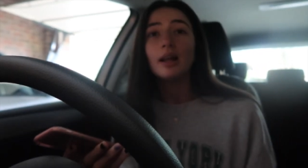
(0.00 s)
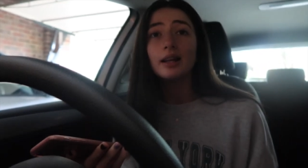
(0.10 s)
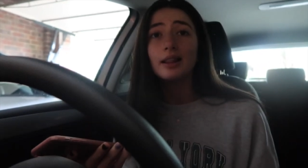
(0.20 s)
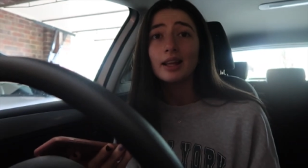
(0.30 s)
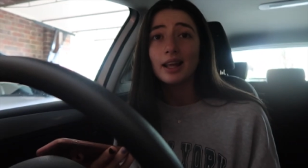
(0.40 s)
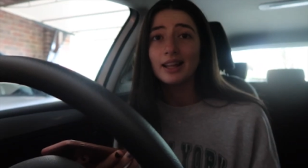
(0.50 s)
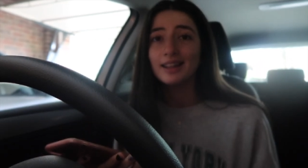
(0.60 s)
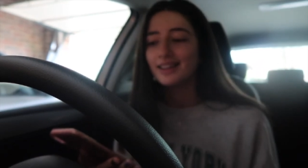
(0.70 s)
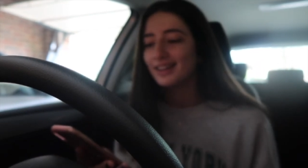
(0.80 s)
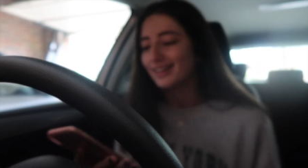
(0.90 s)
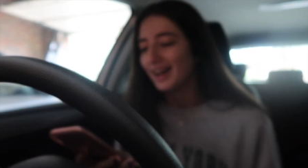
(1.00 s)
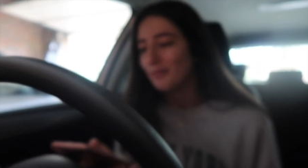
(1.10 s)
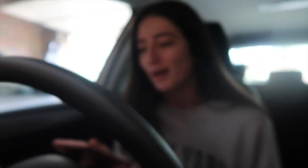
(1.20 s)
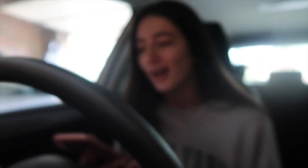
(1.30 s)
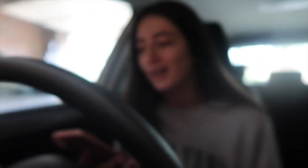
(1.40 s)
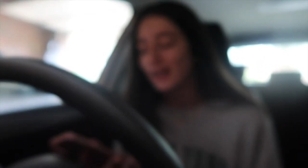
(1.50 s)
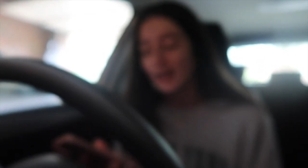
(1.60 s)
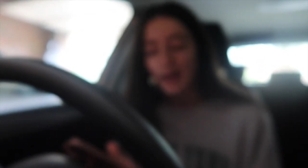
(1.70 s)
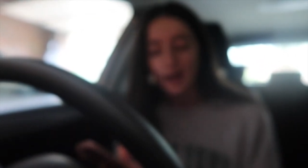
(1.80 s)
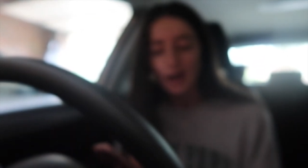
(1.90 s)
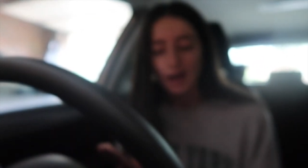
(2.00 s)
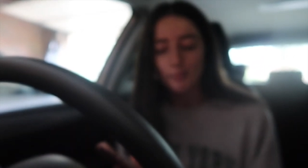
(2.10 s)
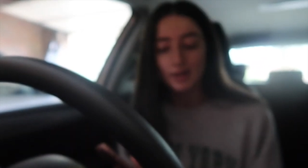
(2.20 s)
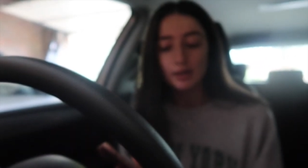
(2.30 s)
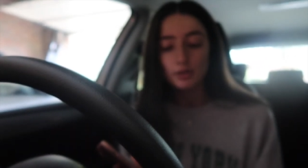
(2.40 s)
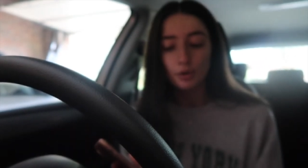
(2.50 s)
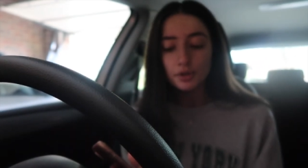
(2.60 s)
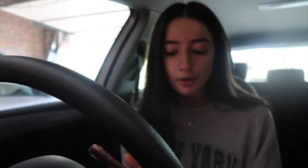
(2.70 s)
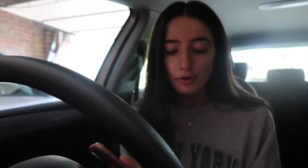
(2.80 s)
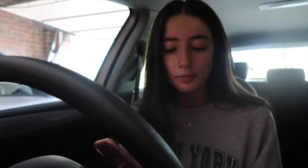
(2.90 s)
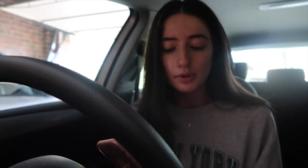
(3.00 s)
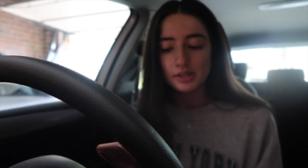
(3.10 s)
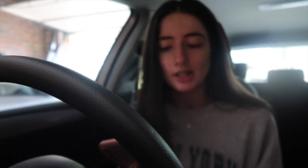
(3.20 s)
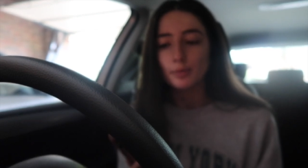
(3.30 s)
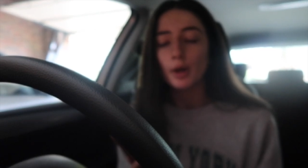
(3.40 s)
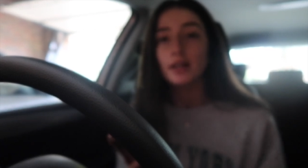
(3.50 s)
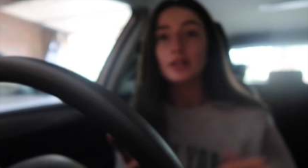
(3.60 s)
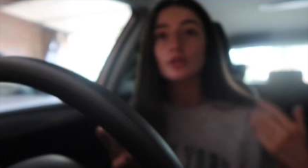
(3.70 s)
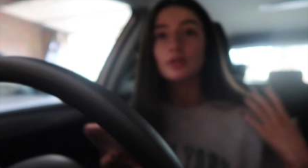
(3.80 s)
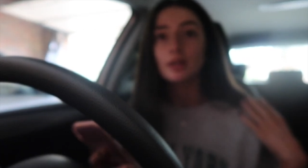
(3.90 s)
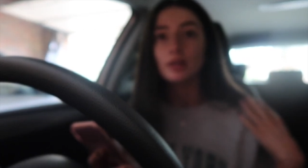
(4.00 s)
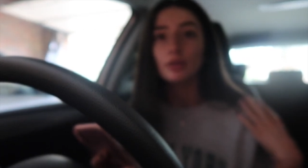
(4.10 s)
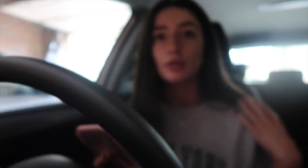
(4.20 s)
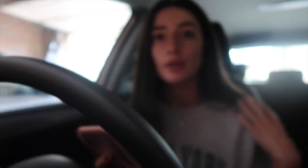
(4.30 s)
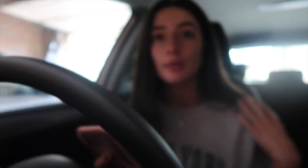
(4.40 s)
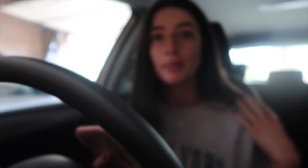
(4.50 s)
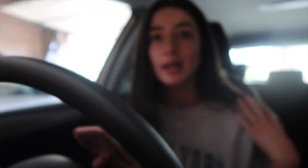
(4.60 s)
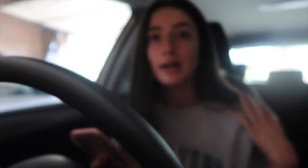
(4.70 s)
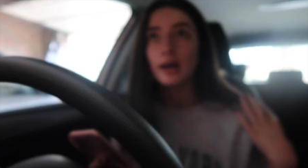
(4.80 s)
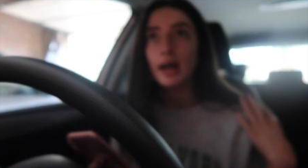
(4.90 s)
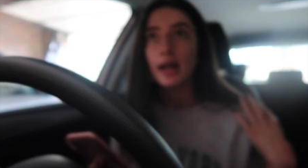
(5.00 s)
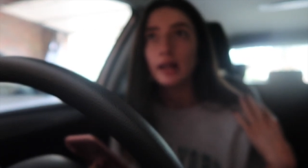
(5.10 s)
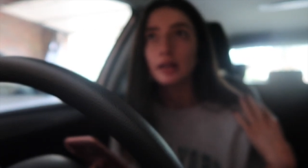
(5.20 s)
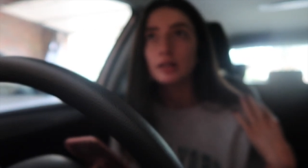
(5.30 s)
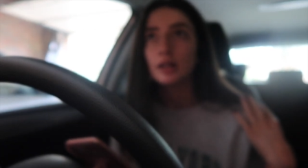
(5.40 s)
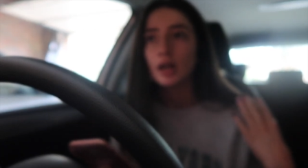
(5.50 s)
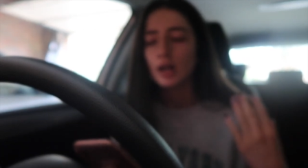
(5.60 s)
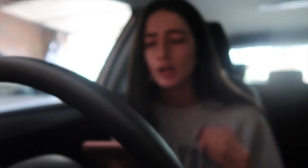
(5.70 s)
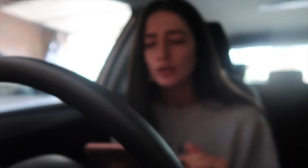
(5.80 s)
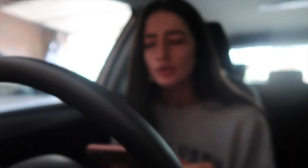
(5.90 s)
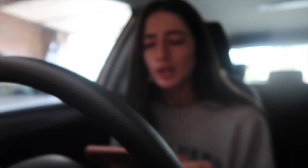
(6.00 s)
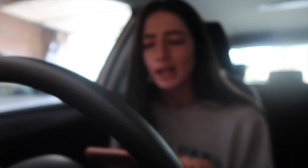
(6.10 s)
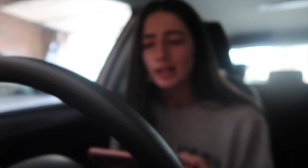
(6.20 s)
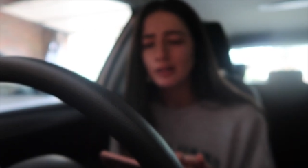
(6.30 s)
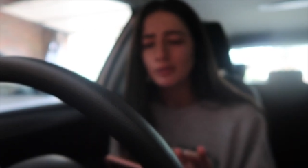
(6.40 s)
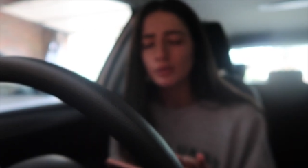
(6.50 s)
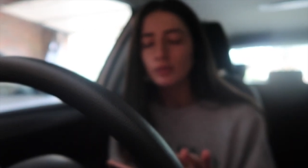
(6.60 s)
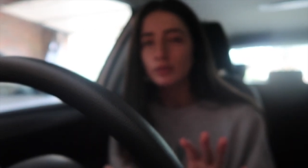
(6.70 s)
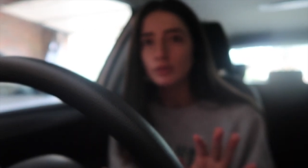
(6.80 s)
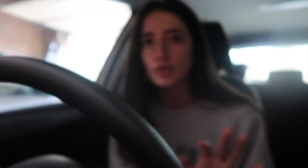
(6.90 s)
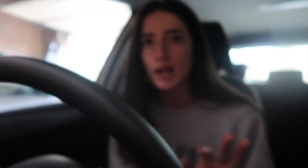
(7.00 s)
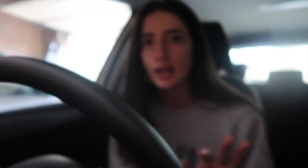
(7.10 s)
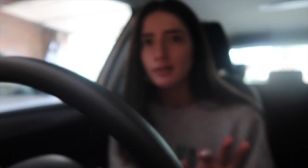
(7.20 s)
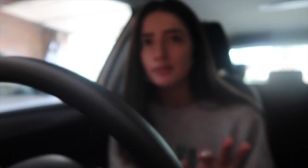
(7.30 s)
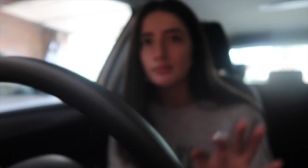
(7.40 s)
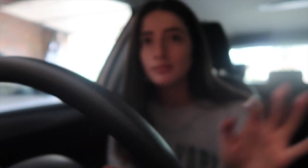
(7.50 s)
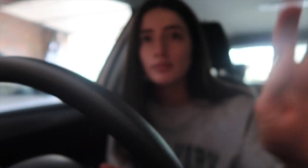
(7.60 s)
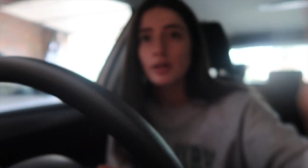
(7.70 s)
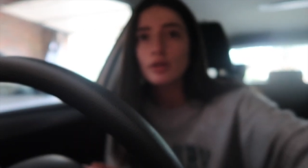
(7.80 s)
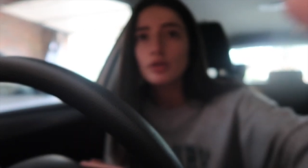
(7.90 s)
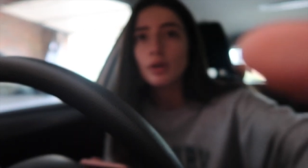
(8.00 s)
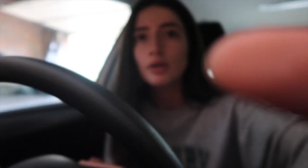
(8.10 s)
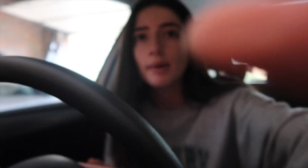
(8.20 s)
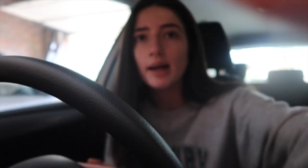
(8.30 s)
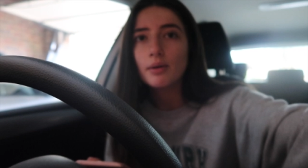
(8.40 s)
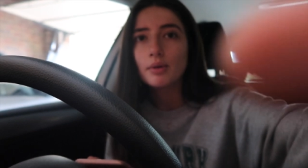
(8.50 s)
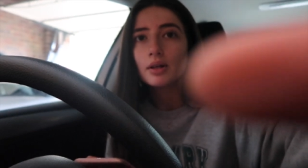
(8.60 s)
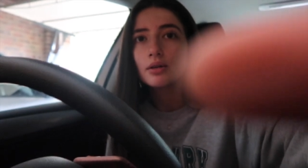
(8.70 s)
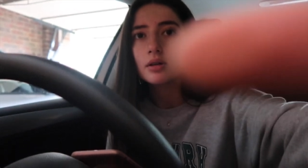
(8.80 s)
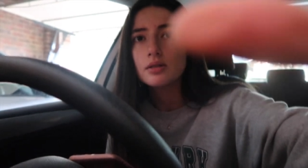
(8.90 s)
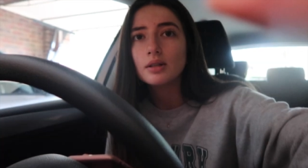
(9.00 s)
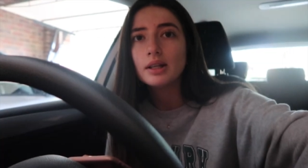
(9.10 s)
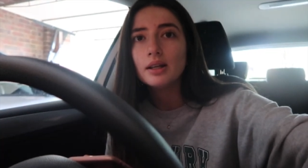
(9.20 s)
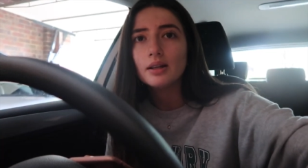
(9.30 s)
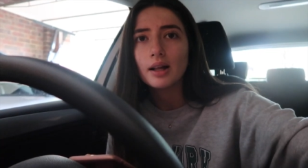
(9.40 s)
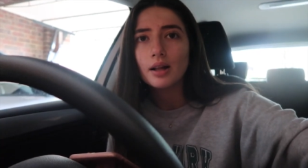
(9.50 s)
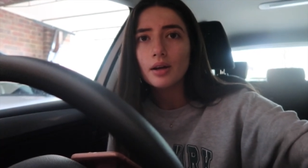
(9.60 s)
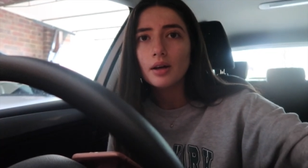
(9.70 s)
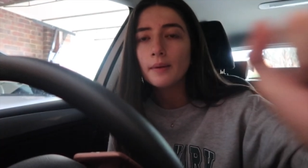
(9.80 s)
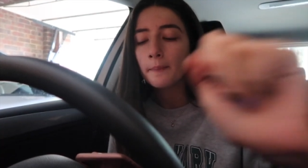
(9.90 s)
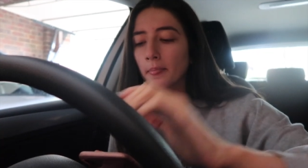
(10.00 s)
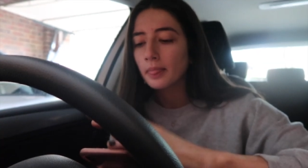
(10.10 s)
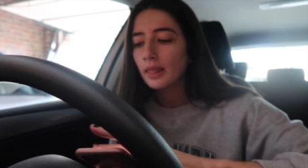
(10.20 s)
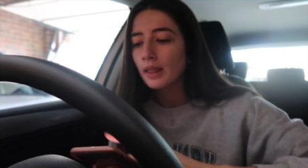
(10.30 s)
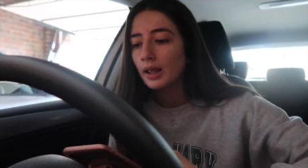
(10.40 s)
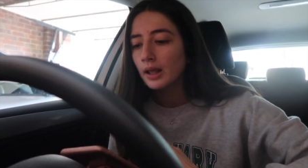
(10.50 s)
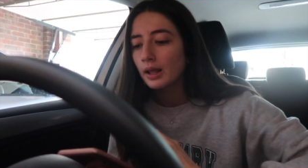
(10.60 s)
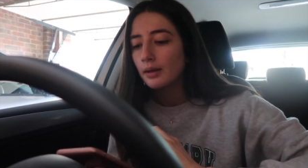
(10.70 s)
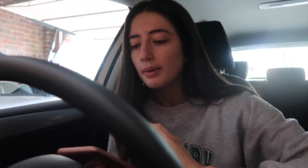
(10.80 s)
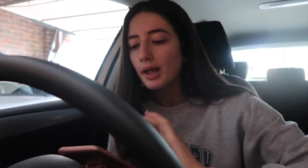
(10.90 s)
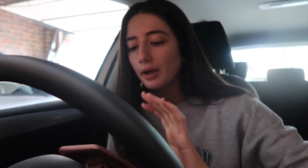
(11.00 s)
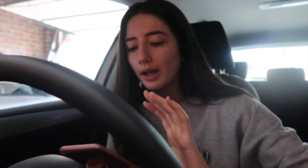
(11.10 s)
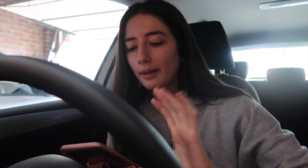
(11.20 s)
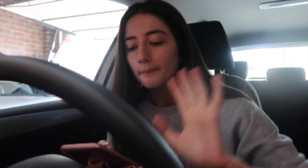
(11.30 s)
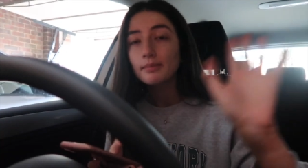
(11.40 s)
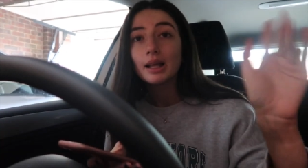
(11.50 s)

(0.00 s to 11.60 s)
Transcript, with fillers: anything in that bag. Um, but that's also from Princess Polly. It's just a little Peta and Jain or Jan shoulder bag with the cross on it. Hello. But yeah, okay,